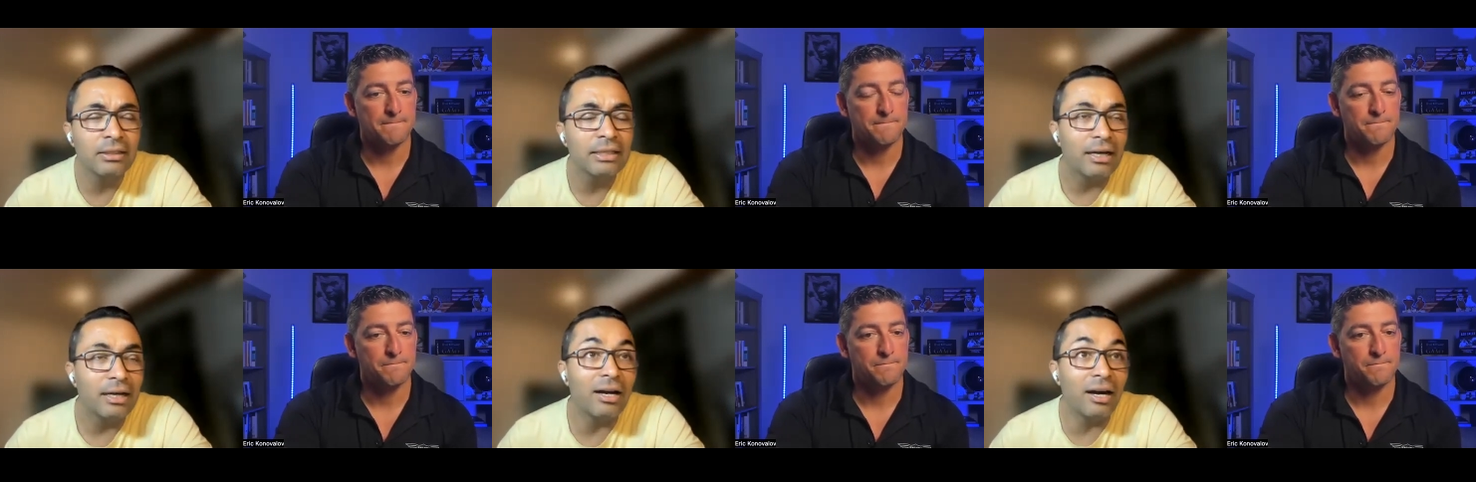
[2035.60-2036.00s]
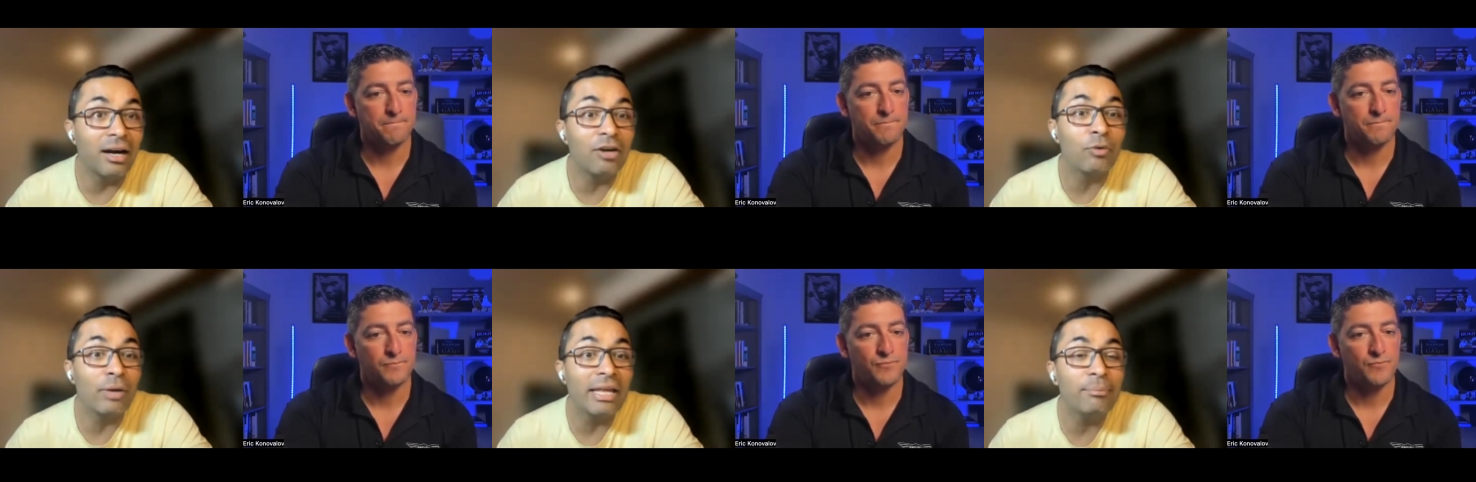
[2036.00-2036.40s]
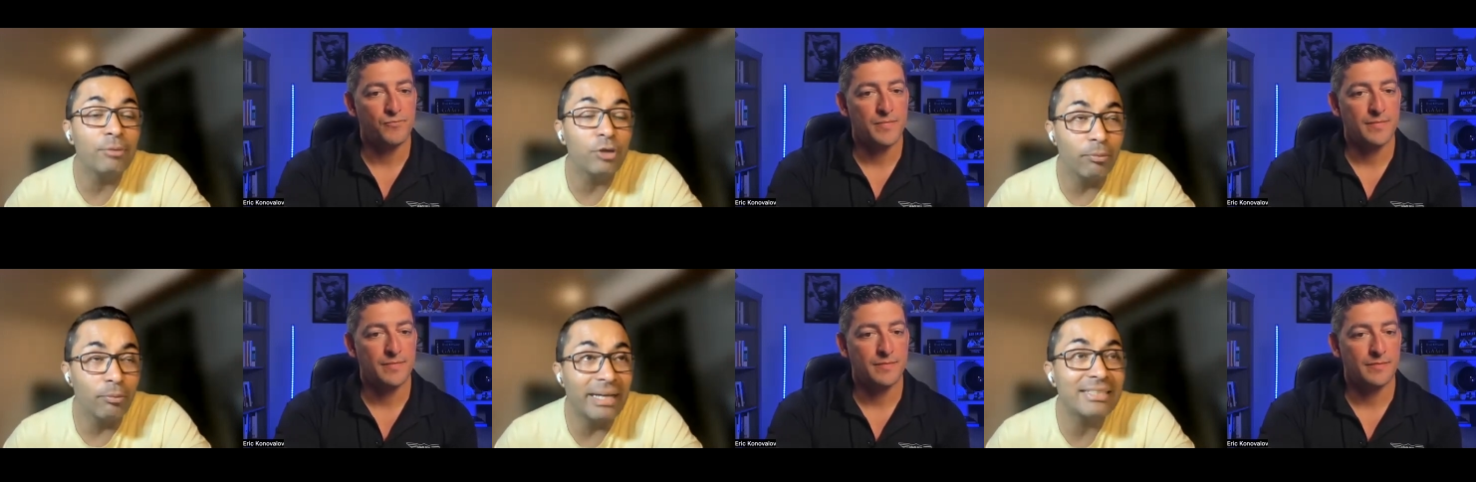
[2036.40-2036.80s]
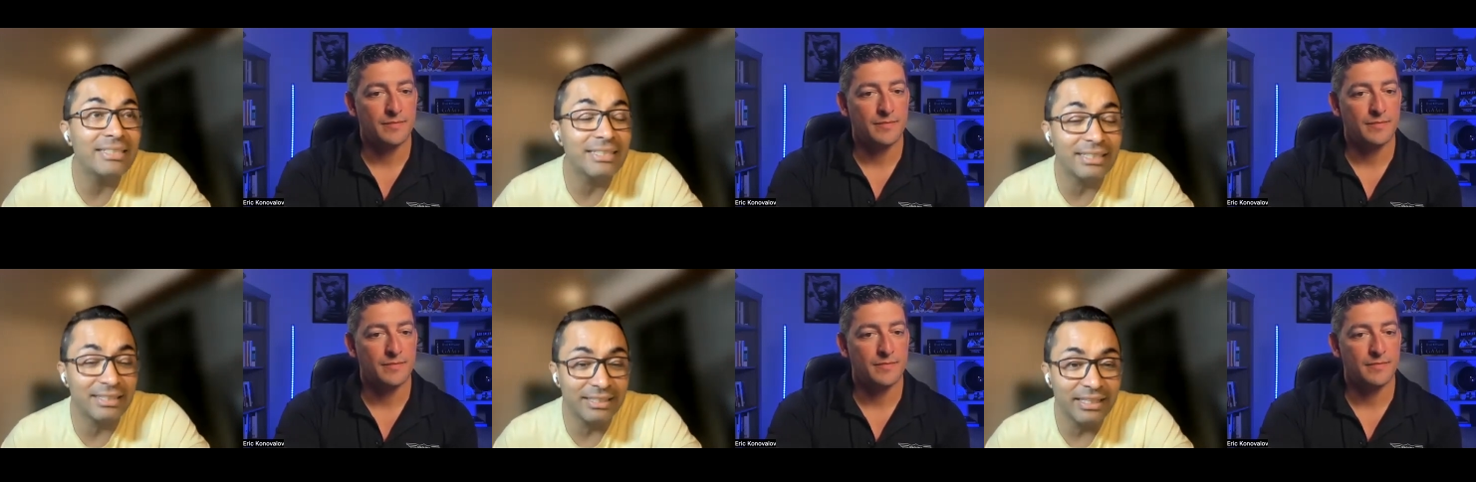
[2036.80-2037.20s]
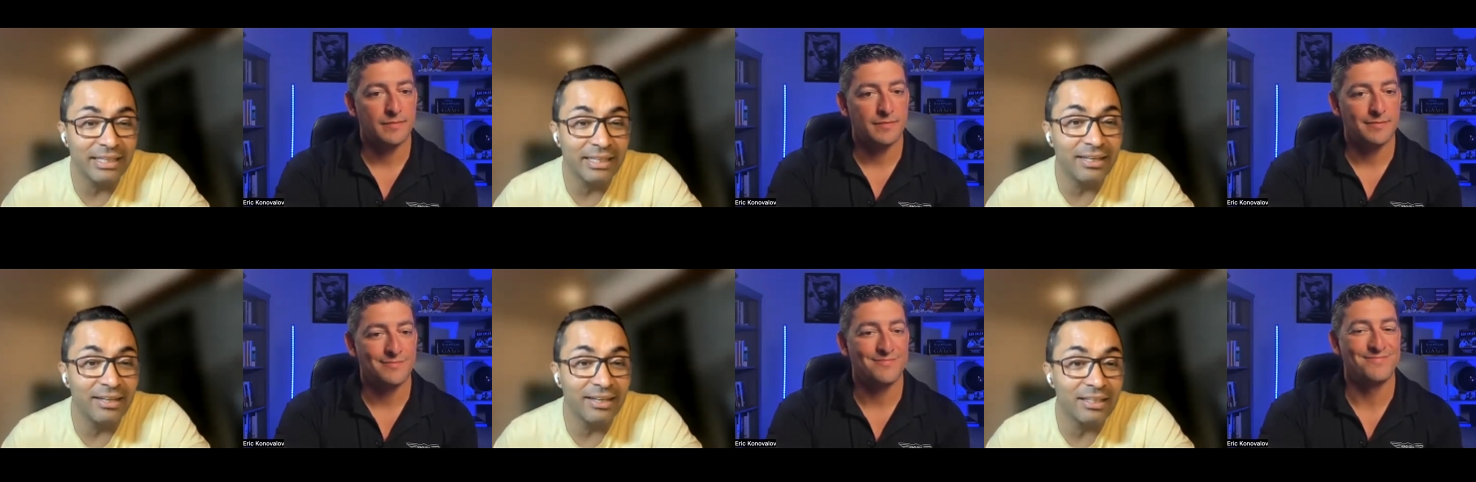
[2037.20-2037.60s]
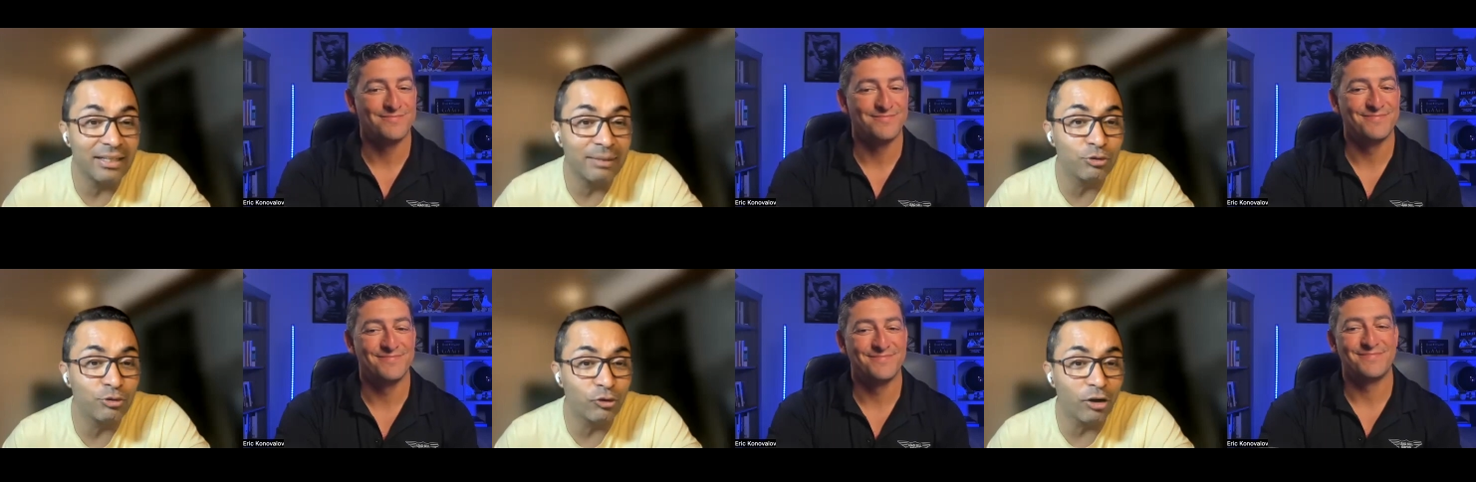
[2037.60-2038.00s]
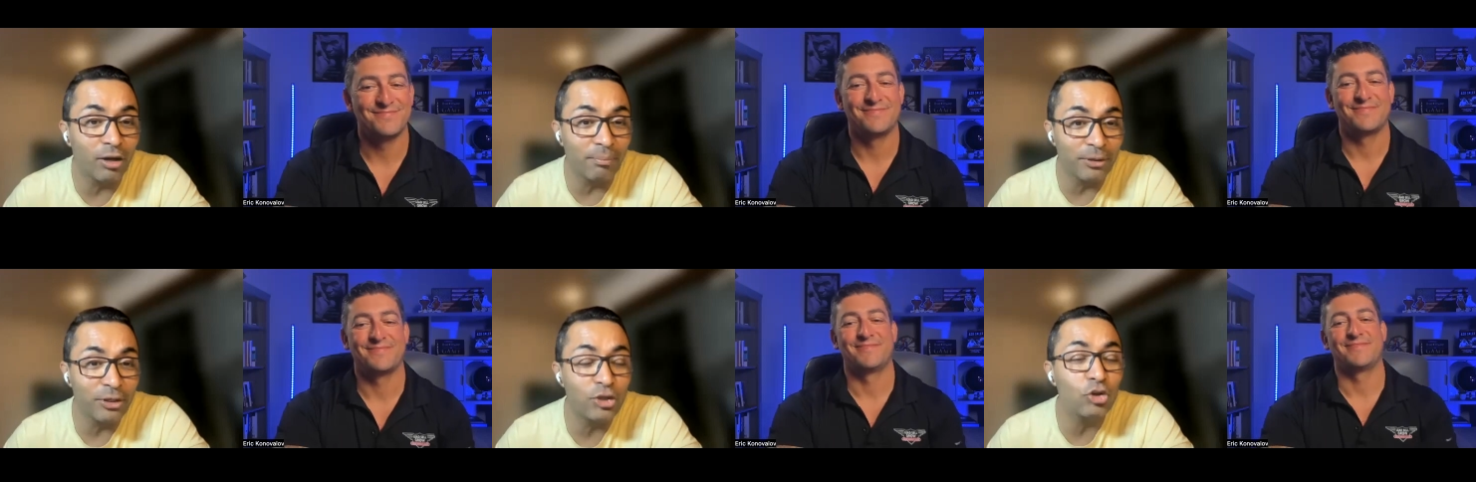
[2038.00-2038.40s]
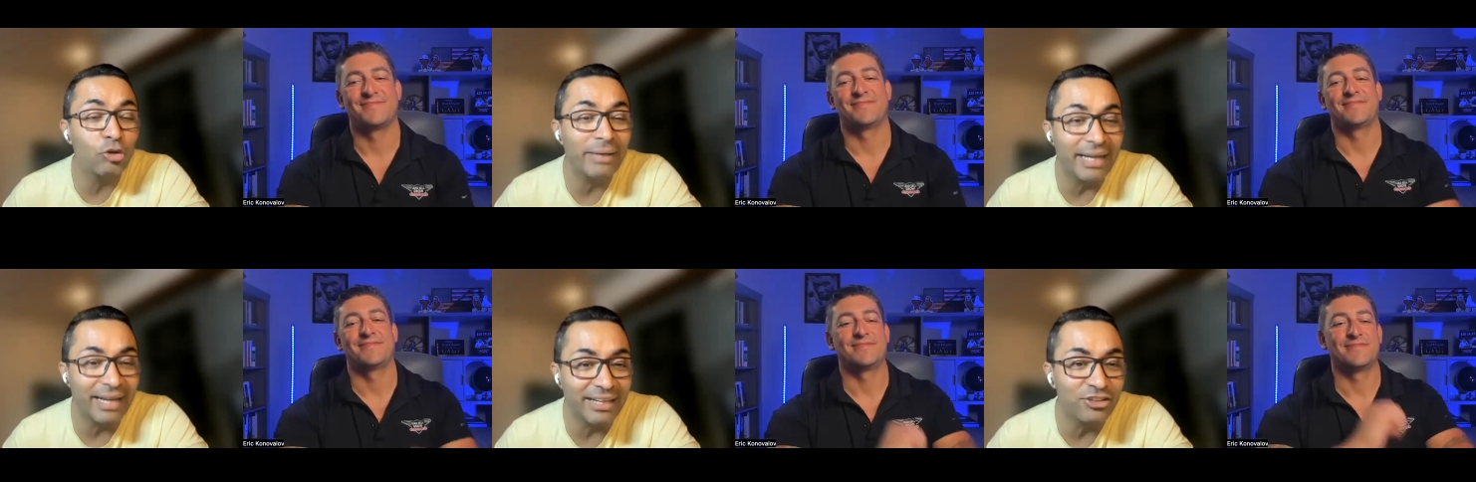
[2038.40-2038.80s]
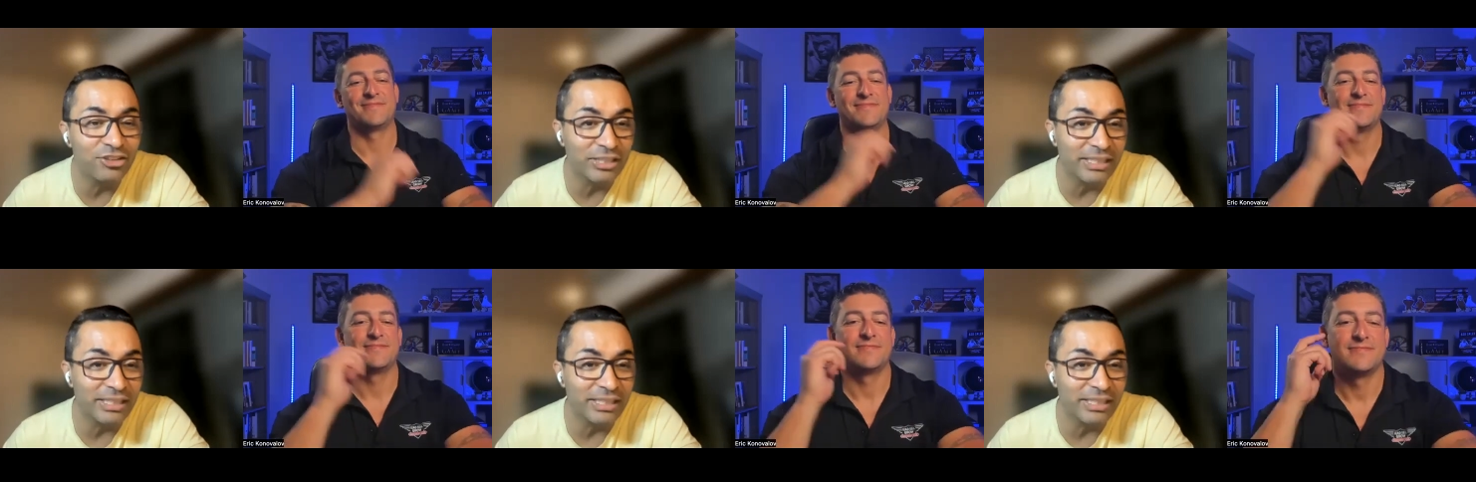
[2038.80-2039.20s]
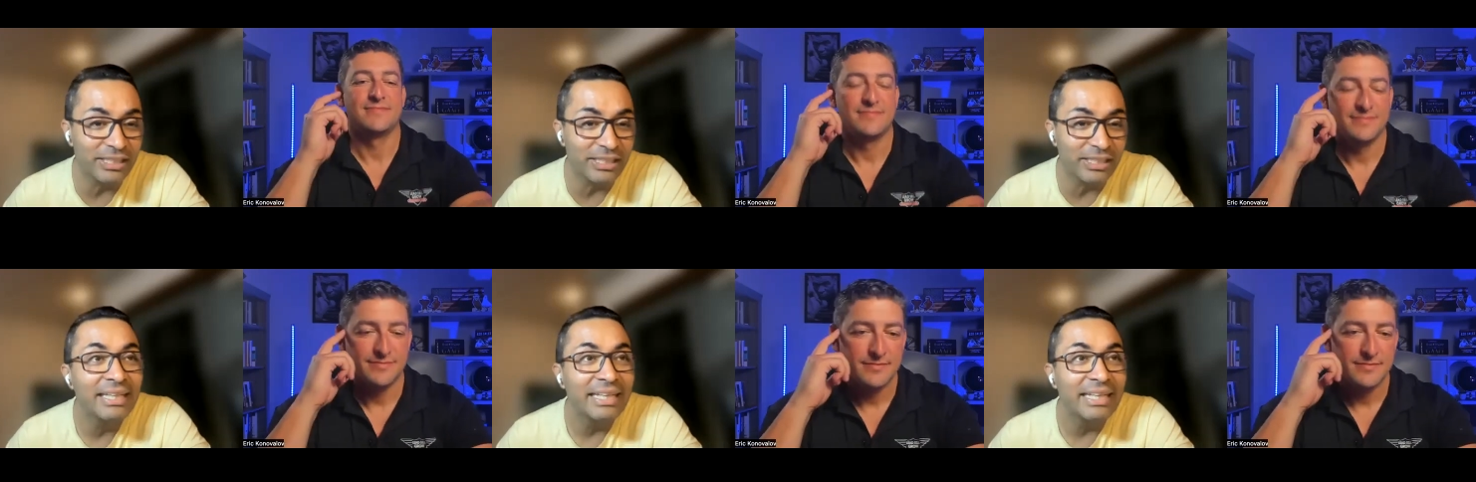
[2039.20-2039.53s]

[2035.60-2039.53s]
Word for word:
Speaker 1: uh, our name, Humantic AI, comes from humanizing